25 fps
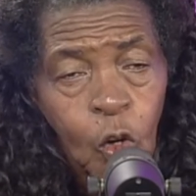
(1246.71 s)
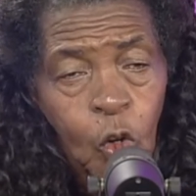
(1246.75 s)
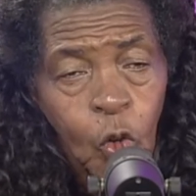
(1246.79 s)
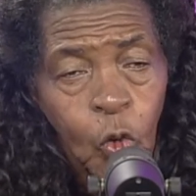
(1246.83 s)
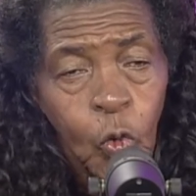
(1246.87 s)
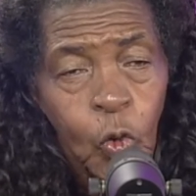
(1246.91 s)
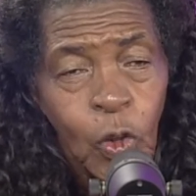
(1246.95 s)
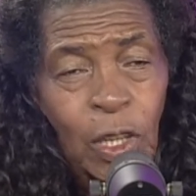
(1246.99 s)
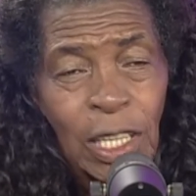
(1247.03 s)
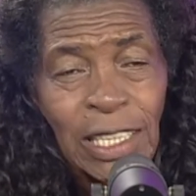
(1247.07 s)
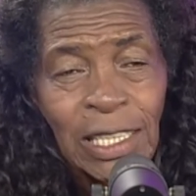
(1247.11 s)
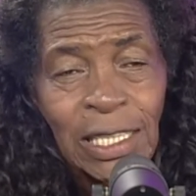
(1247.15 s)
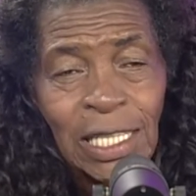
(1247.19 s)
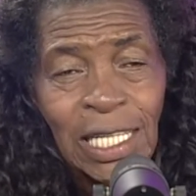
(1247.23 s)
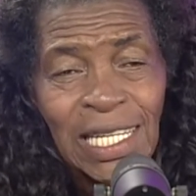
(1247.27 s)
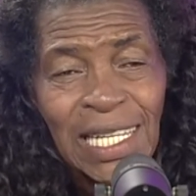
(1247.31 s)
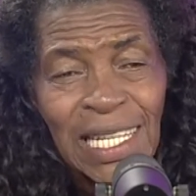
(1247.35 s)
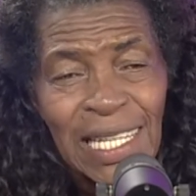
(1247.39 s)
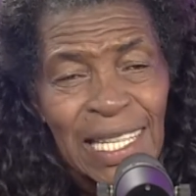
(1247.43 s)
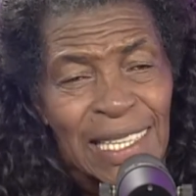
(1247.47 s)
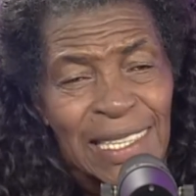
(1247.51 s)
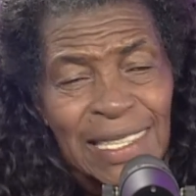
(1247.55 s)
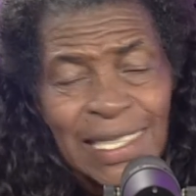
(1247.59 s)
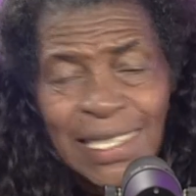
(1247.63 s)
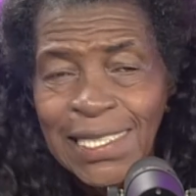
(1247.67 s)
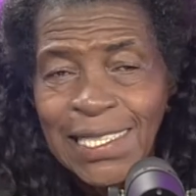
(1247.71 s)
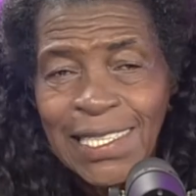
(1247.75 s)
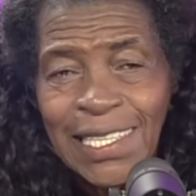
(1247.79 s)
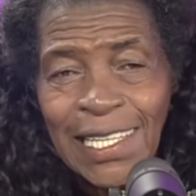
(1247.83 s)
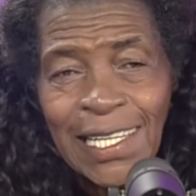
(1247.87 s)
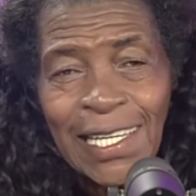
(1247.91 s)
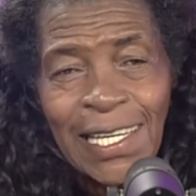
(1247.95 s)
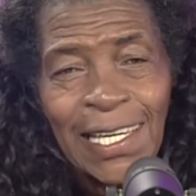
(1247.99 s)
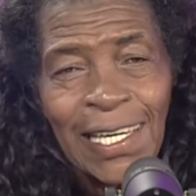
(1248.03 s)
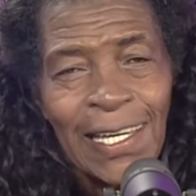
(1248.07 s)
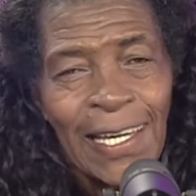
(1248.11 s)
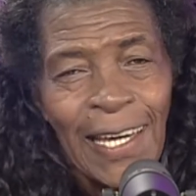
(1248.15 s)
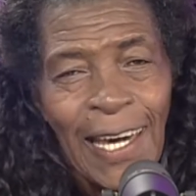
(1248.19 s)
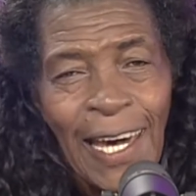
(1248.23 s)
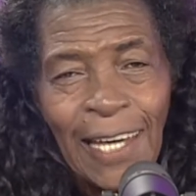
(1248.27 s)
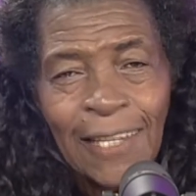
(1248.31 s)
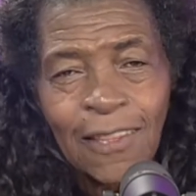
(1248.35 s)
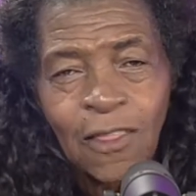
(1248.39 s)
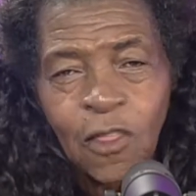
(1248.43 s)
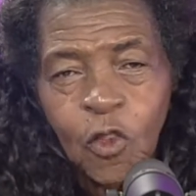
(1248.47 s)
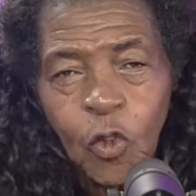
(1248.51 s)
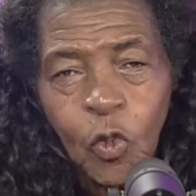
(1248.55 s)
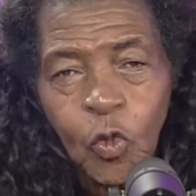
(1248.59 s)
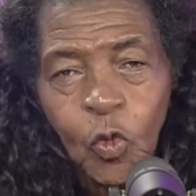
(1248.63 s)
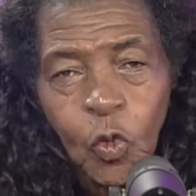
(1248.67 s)
we're looking
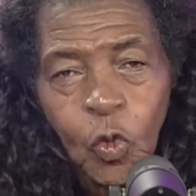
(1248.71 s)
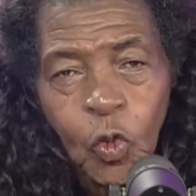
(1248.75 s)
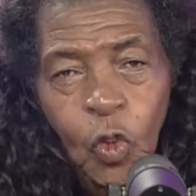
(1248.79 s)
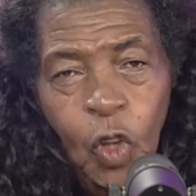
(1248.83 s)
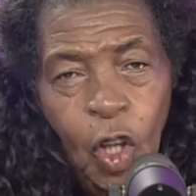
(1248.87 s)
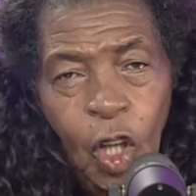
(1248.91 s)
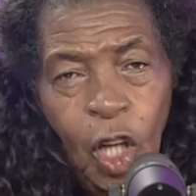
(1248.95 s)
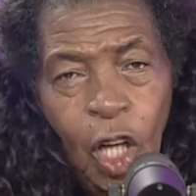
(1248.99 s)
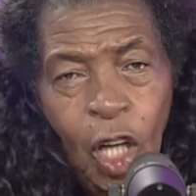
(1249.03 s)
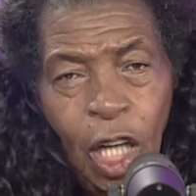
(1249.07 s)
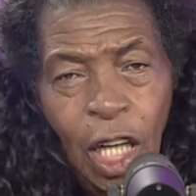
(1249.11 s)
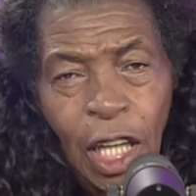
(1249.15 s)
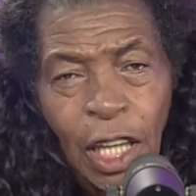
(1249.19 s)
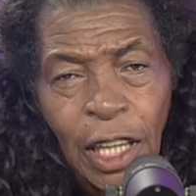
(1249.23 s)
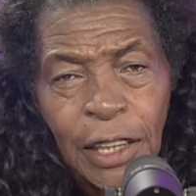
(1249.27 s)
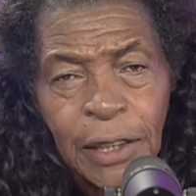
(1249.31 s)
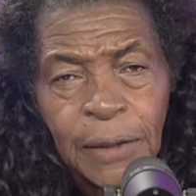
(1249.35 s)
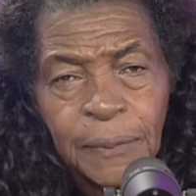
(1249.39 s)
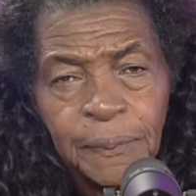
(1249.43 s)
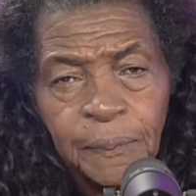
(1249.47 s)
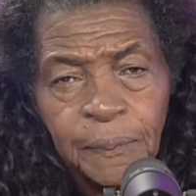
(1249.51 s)
at the war,